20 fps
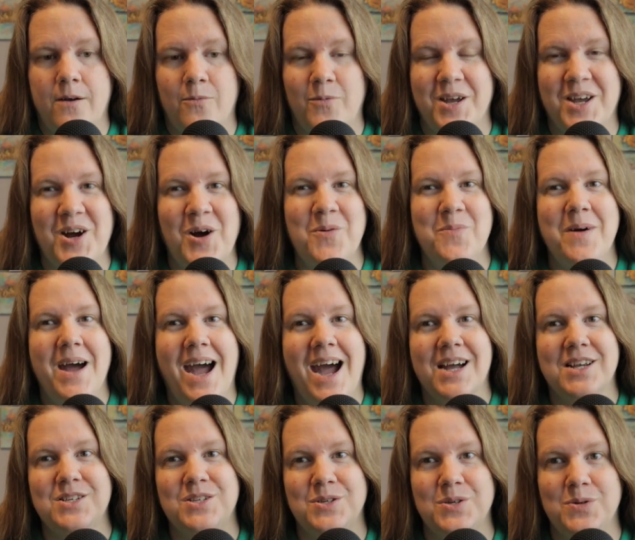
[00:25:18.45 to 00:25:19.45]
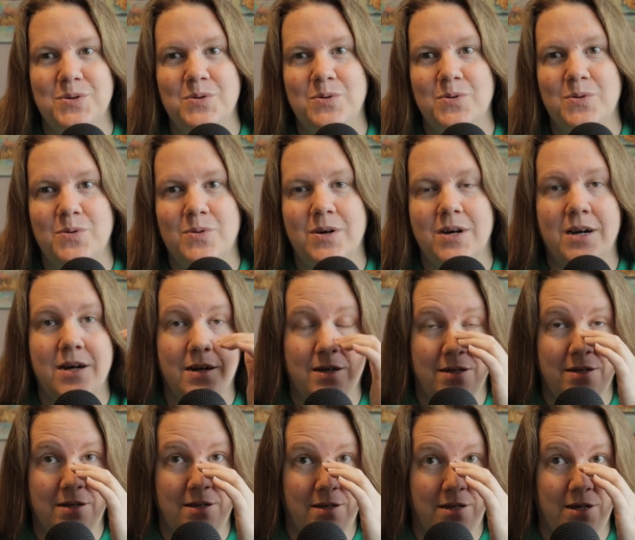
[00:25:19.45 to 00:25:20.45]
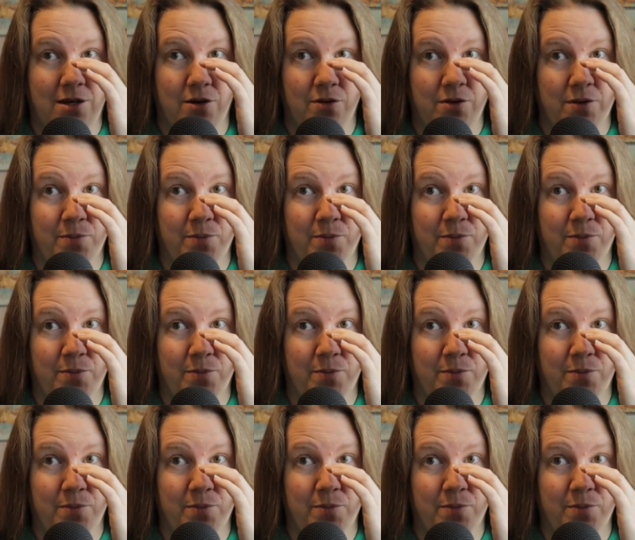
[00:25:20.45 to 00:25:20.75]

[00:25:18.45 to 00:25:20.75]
we go back to, you know,